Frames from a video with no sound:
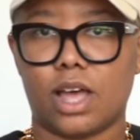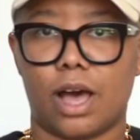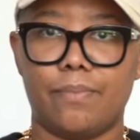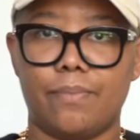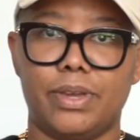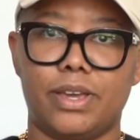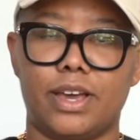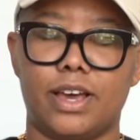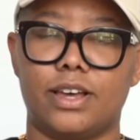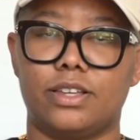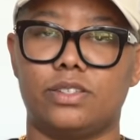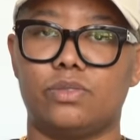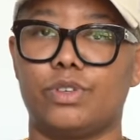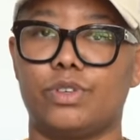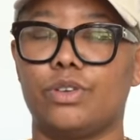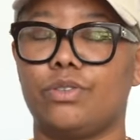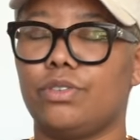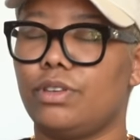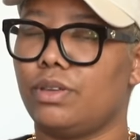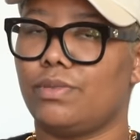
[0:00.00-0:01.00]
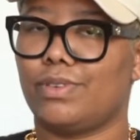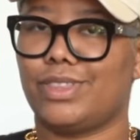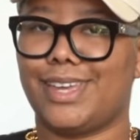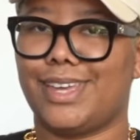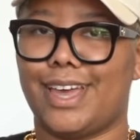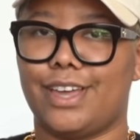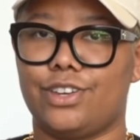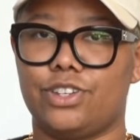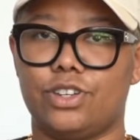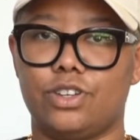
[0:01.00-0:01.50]
up because when you're dealing with
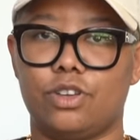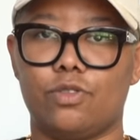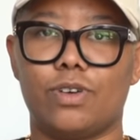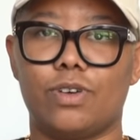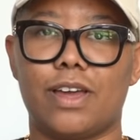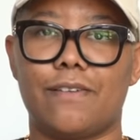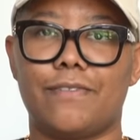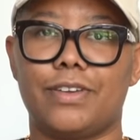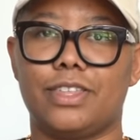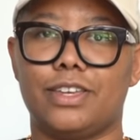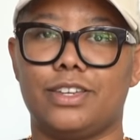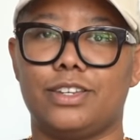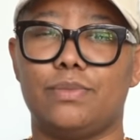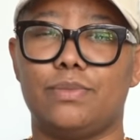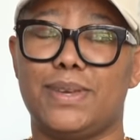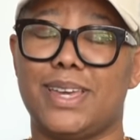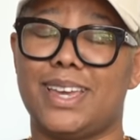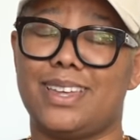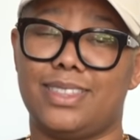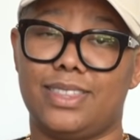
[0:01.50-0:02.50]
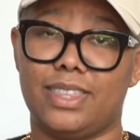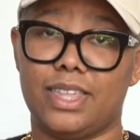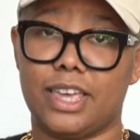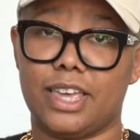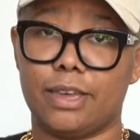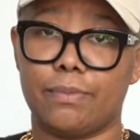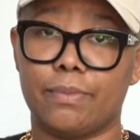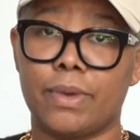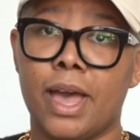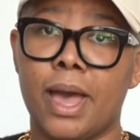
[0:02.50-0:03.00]
the kitchen, you want everything to be in
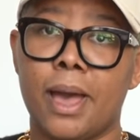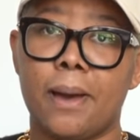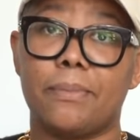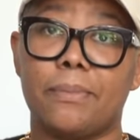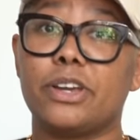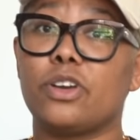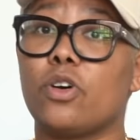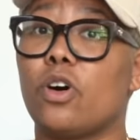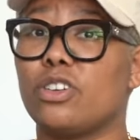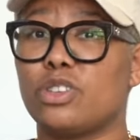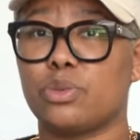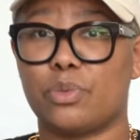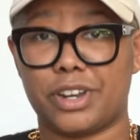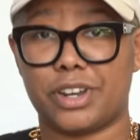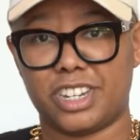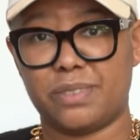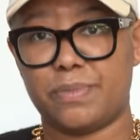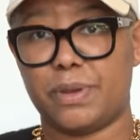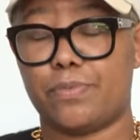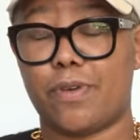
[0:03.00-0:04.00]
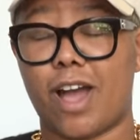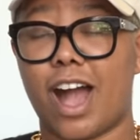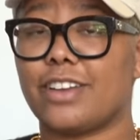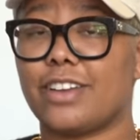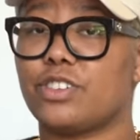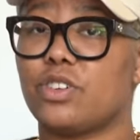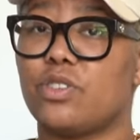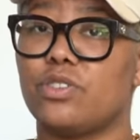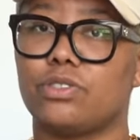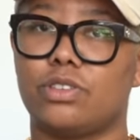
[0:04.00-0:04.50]
theme, but you also want it to be
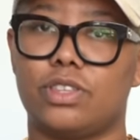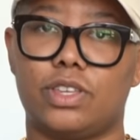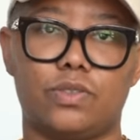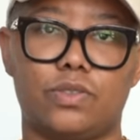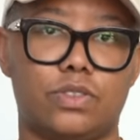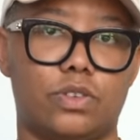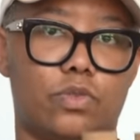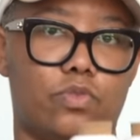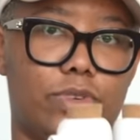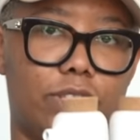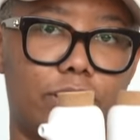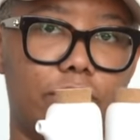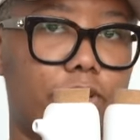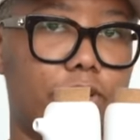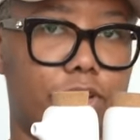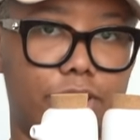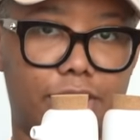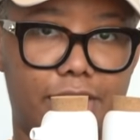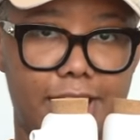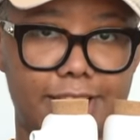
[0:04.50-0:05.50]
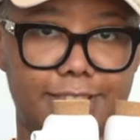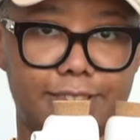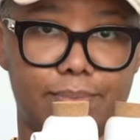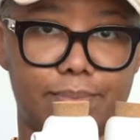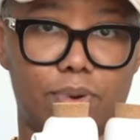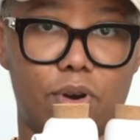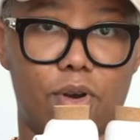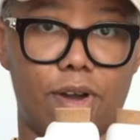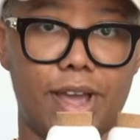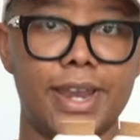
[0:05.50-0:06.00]
practical. So this was a really good case
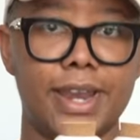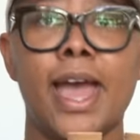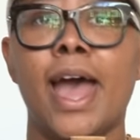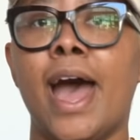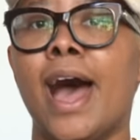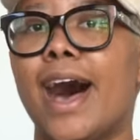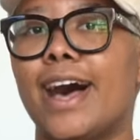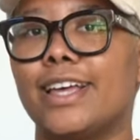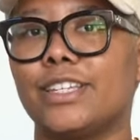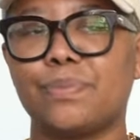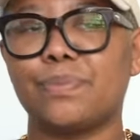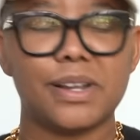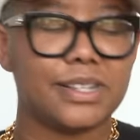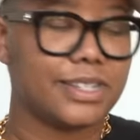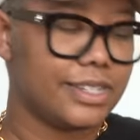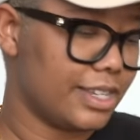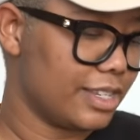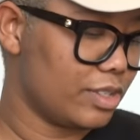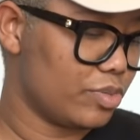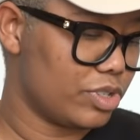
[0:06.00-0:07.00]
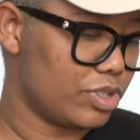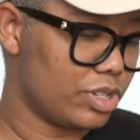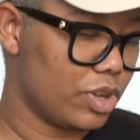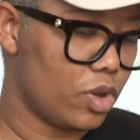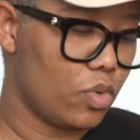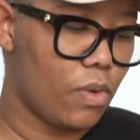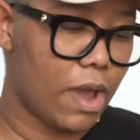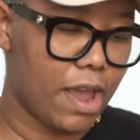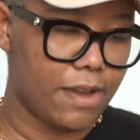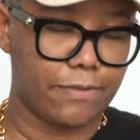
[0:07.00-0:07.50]
in point, especially since we're
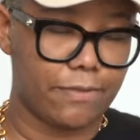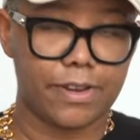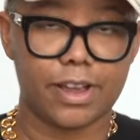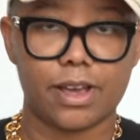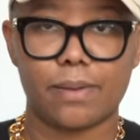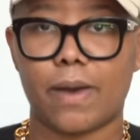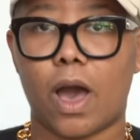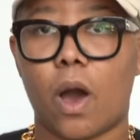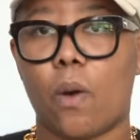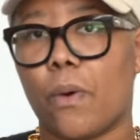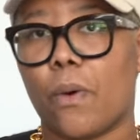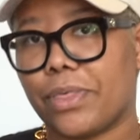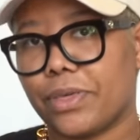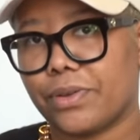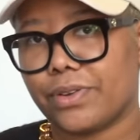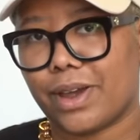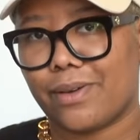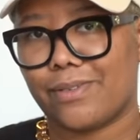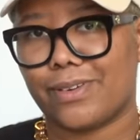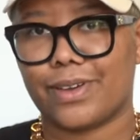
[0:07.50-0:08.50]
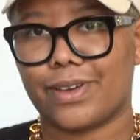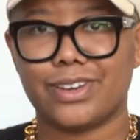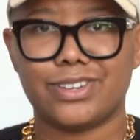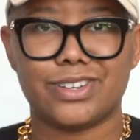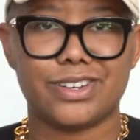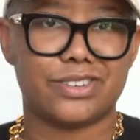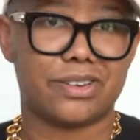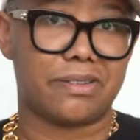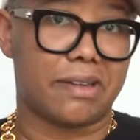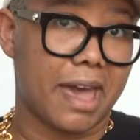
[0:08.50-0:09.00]
still wavering about whether or not we're gonna
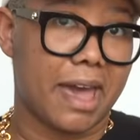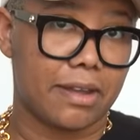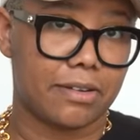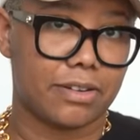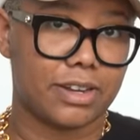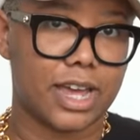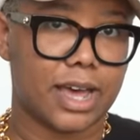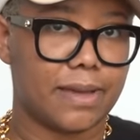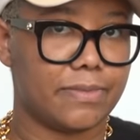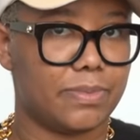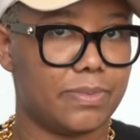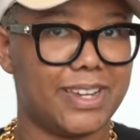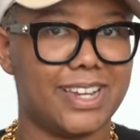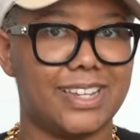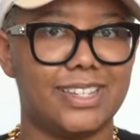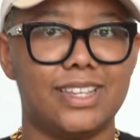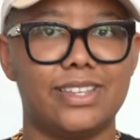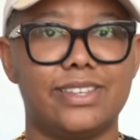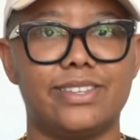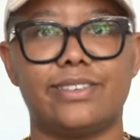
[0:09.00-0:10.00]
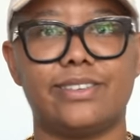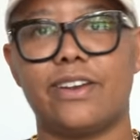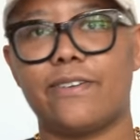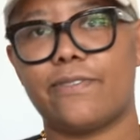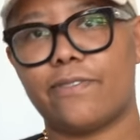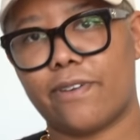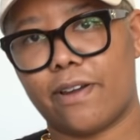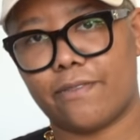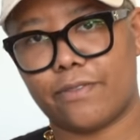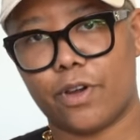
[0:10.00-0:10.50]
change our countertops because this isn't
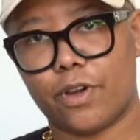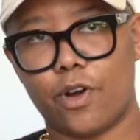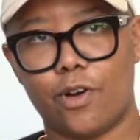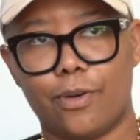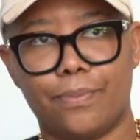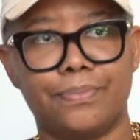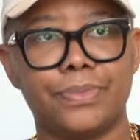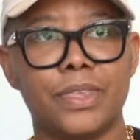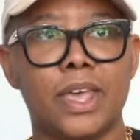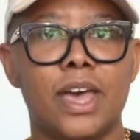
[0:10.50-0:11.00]
our forever home.